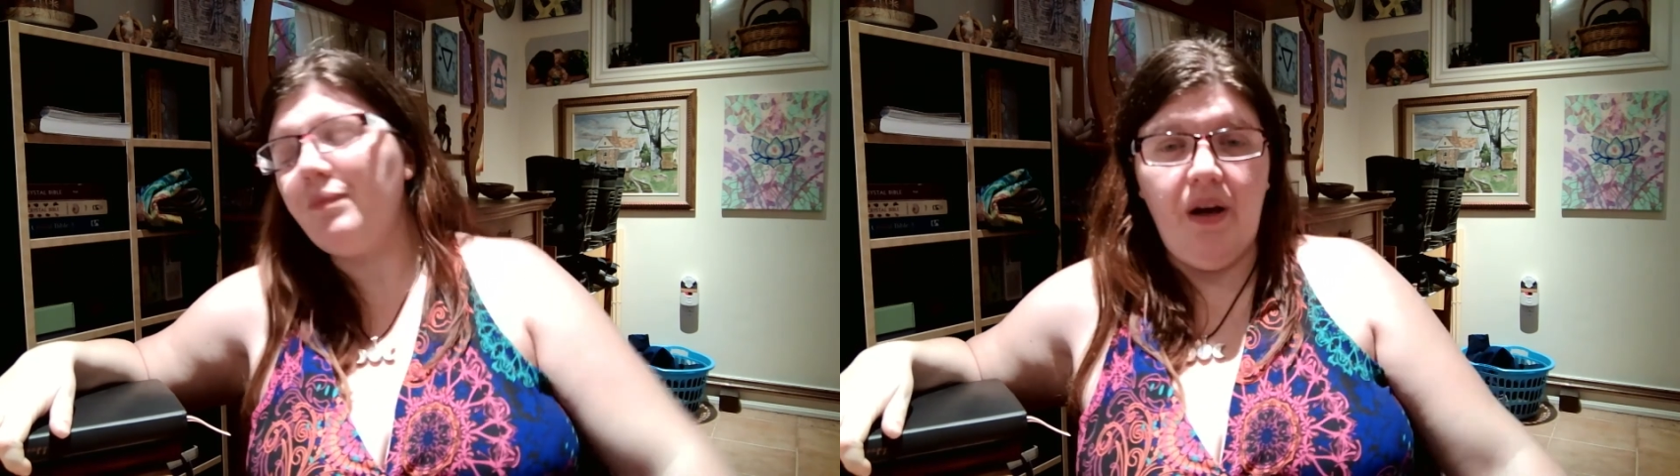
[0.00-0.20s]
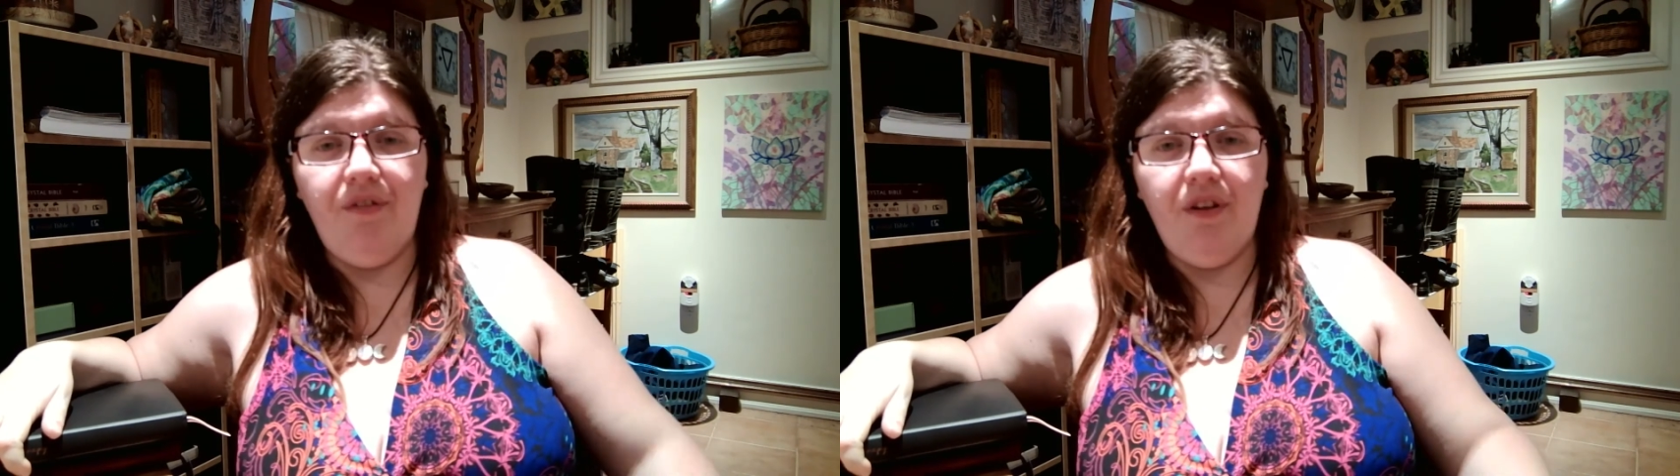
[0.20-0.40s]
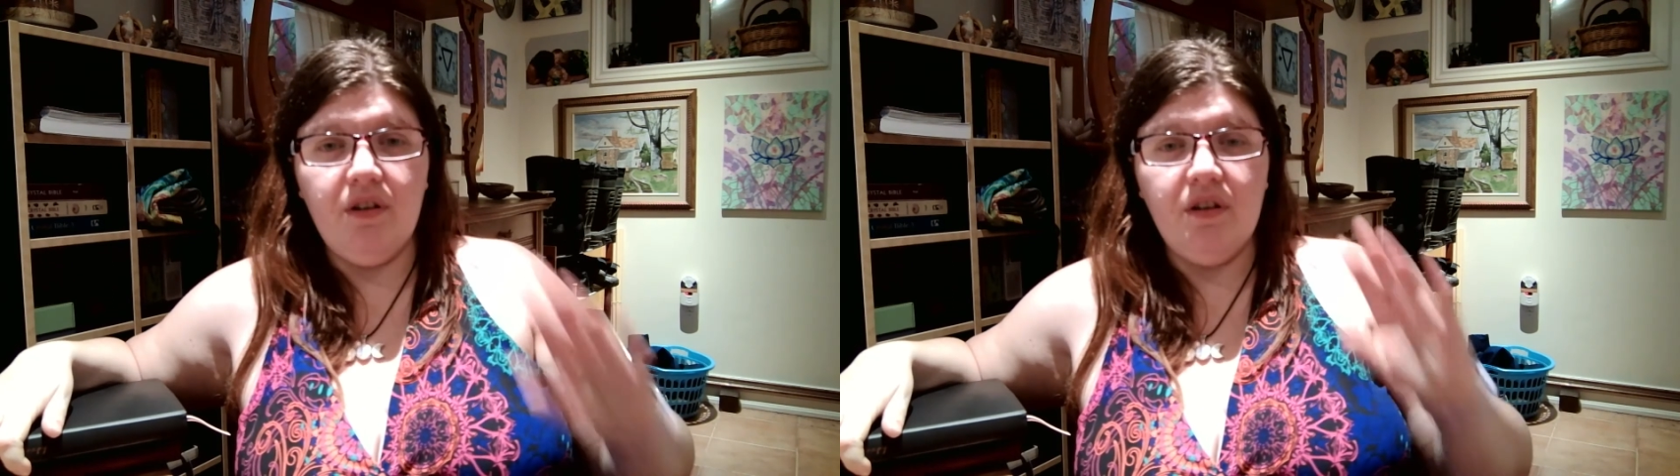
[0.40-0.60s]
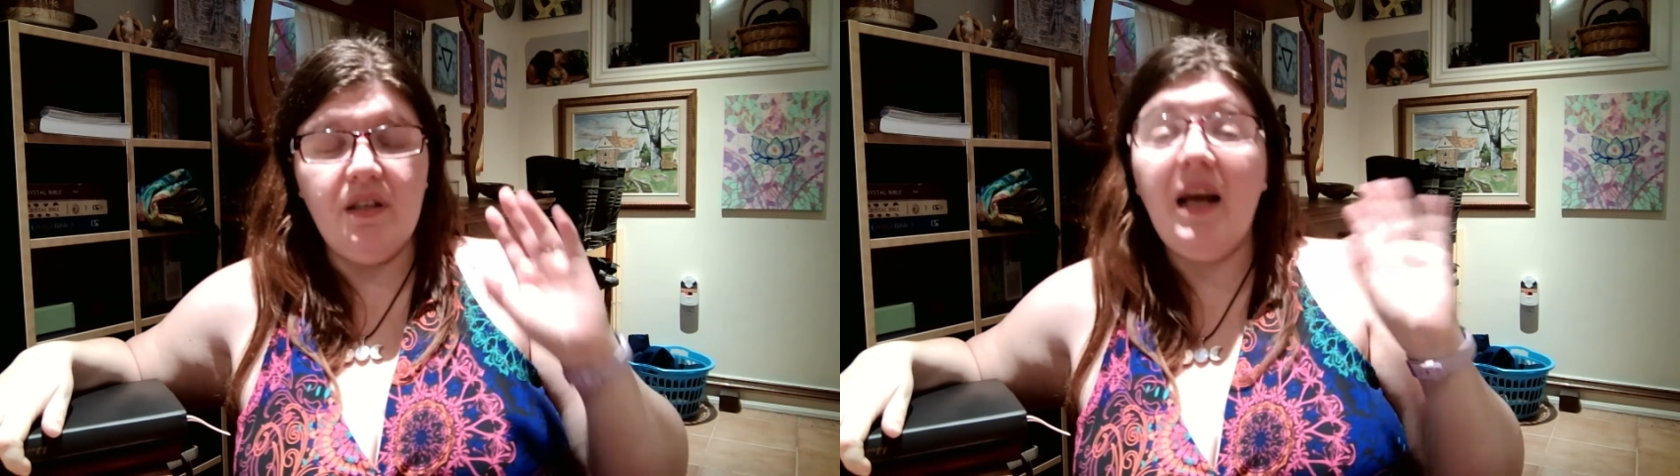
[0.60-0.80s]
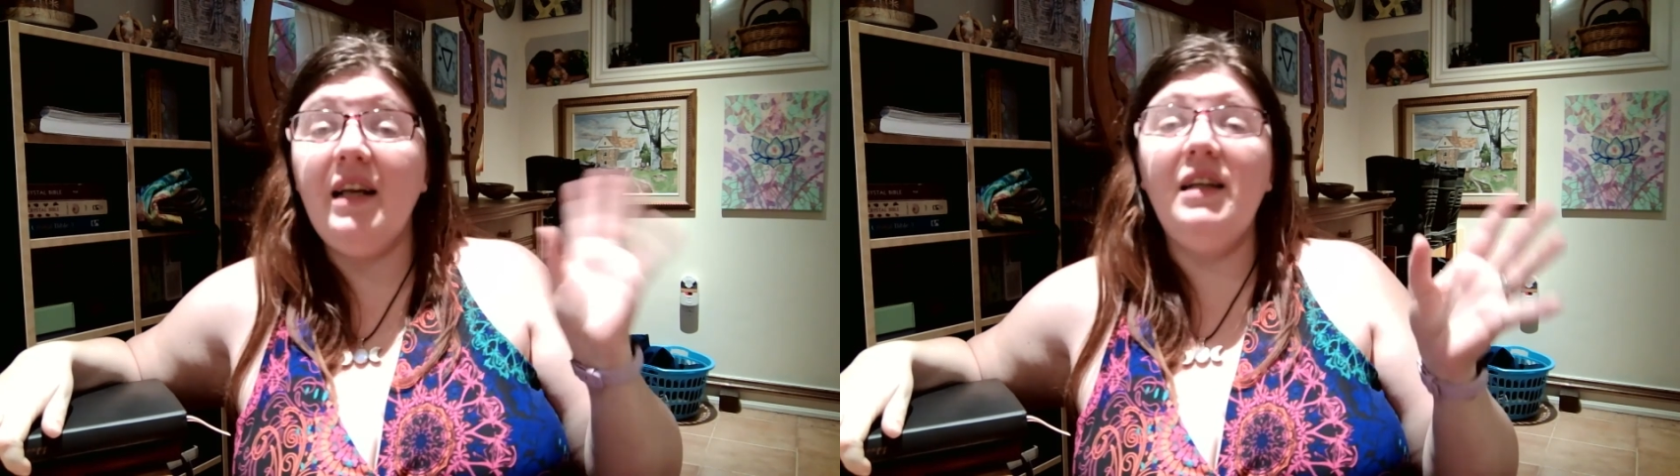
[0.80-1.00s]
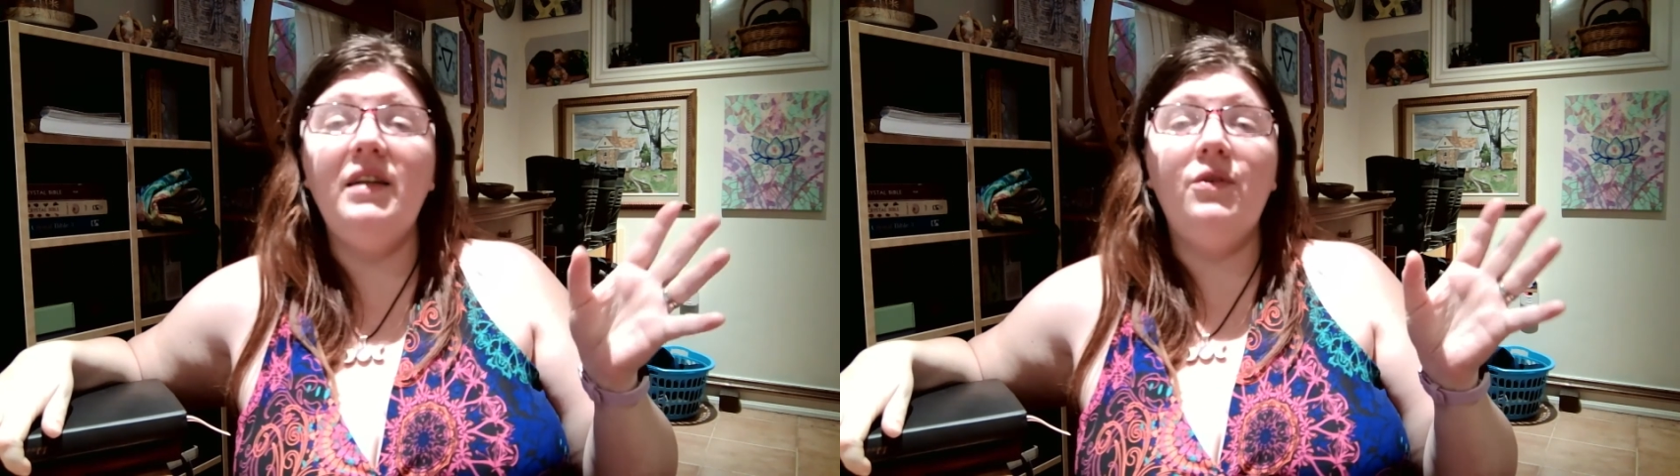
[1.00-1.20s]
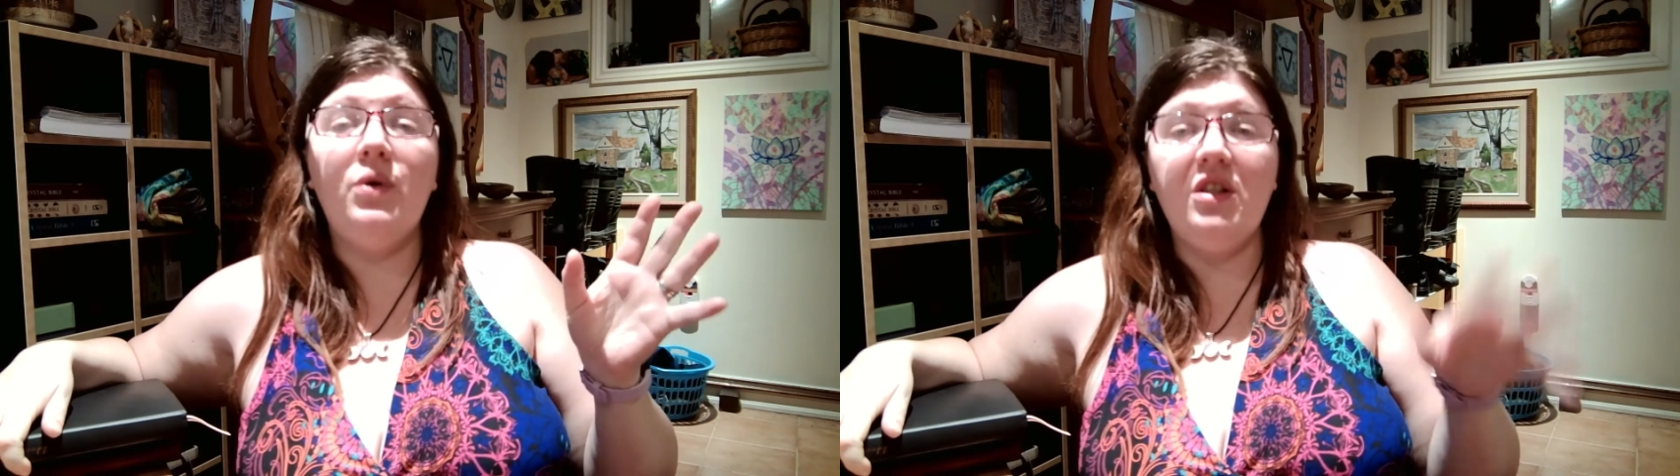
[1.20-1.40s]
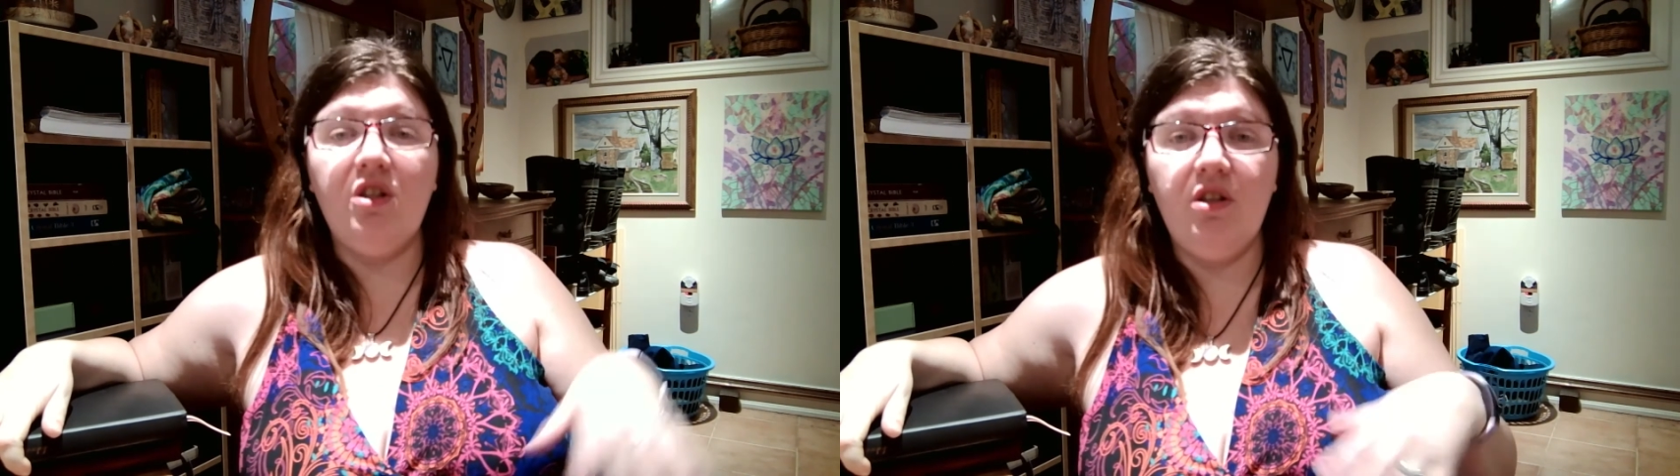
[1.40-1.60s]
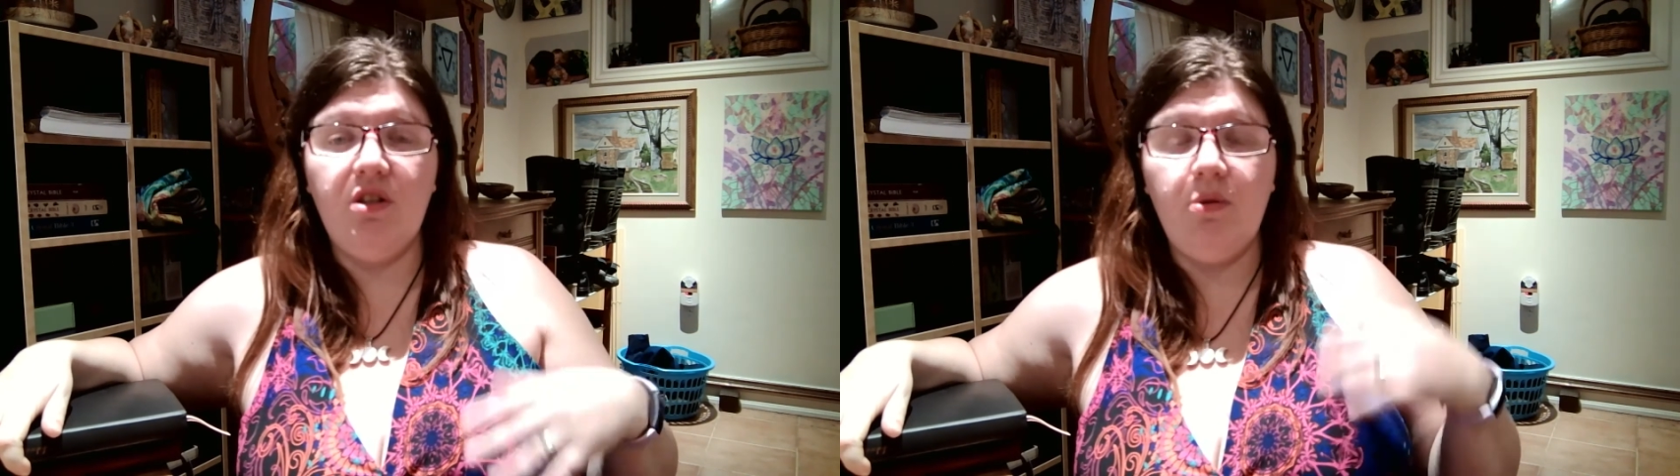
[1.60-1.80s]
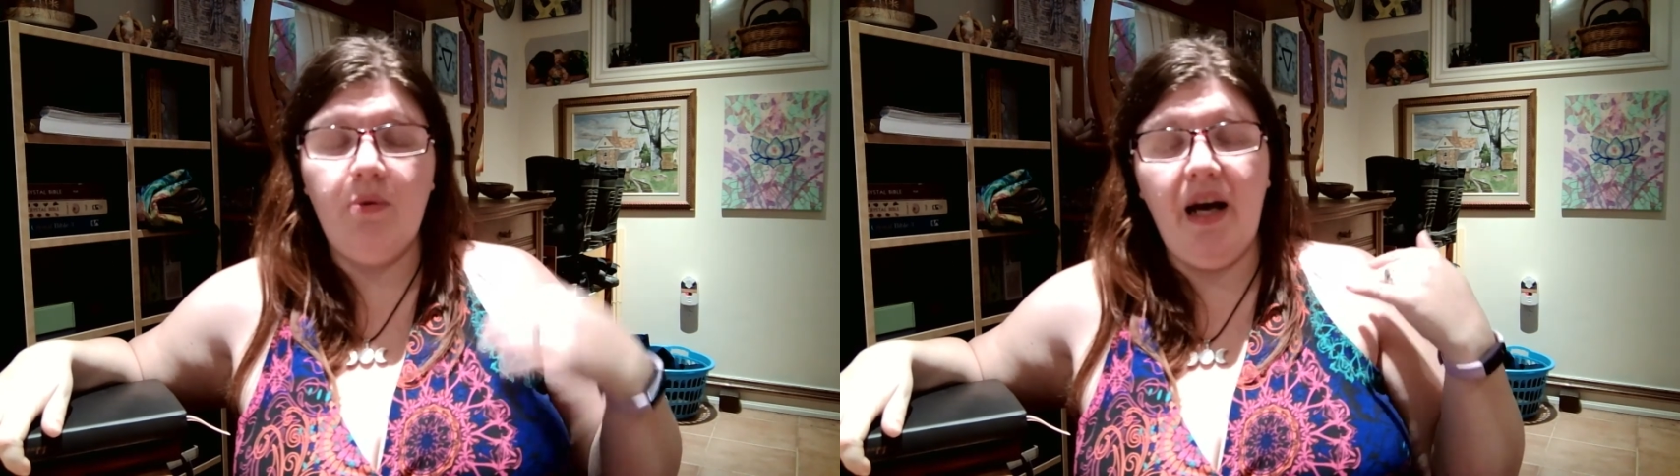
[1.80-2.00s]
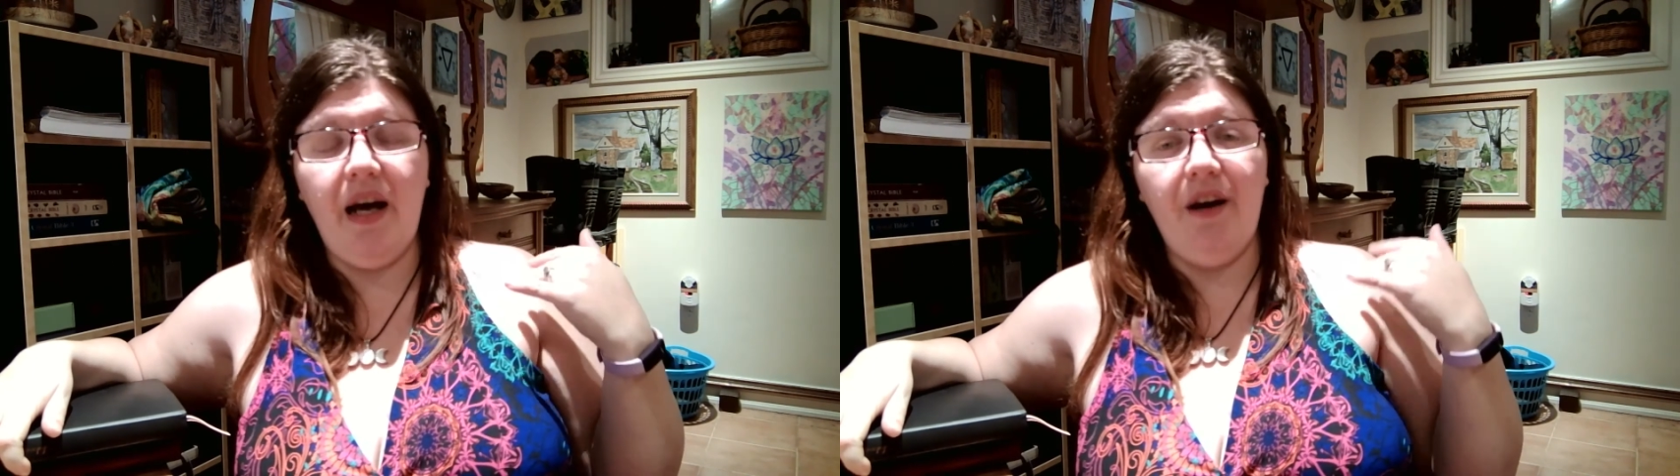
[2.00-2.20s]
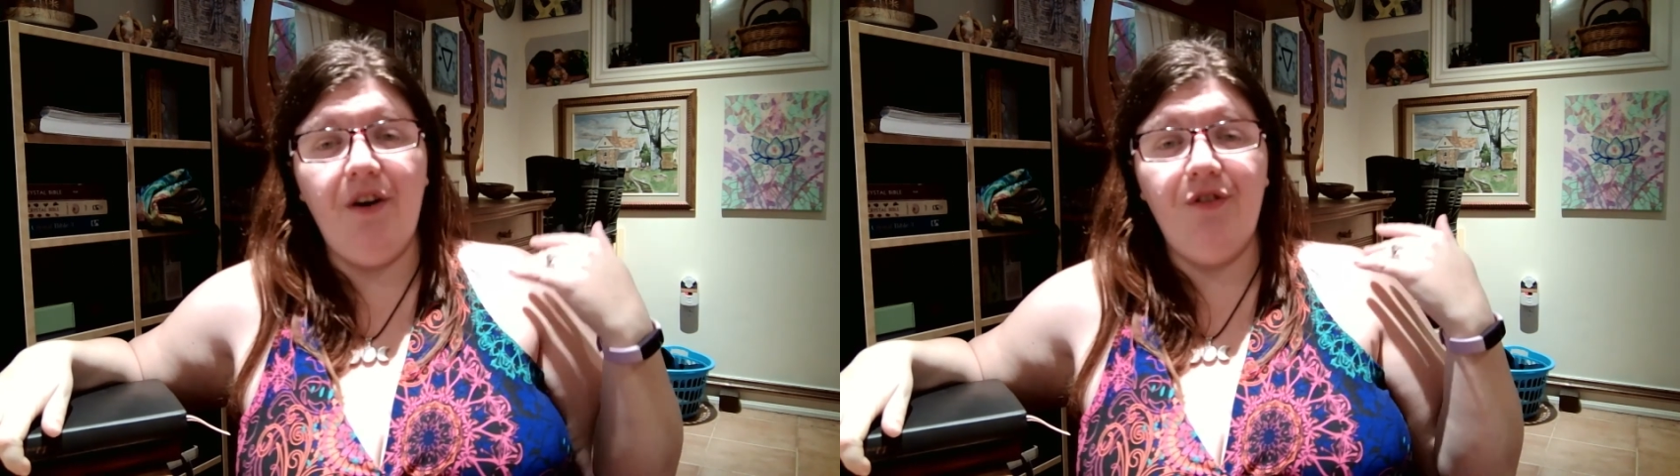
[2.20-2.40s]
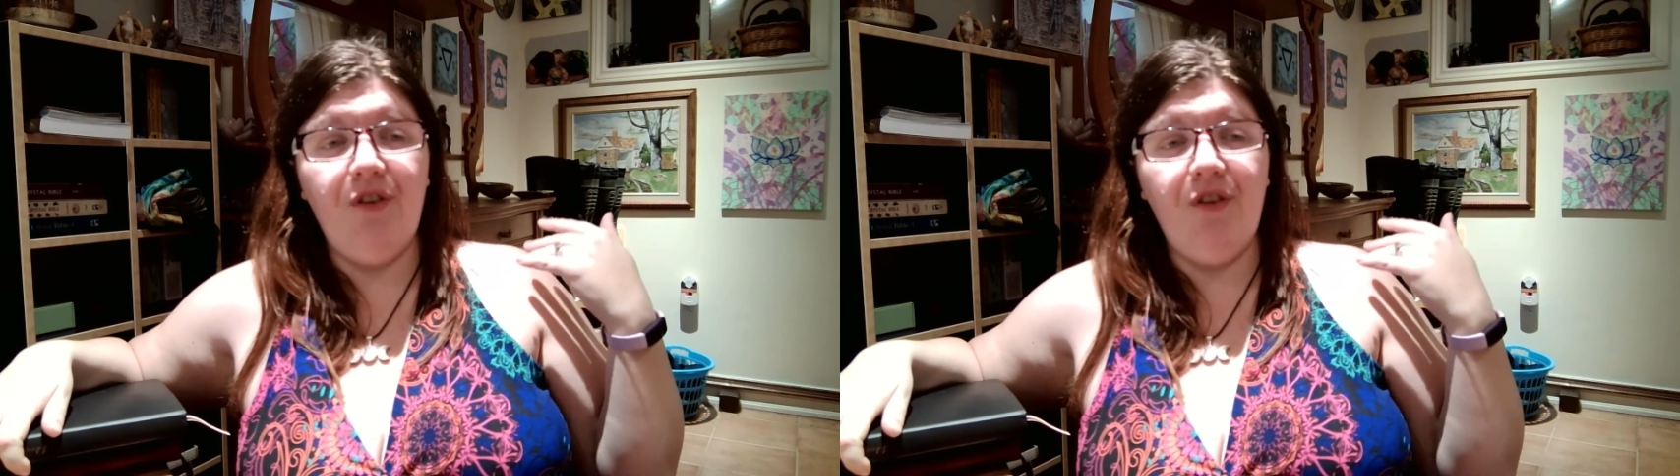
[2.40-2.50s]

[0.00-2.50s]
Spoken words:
If there's any questions you have,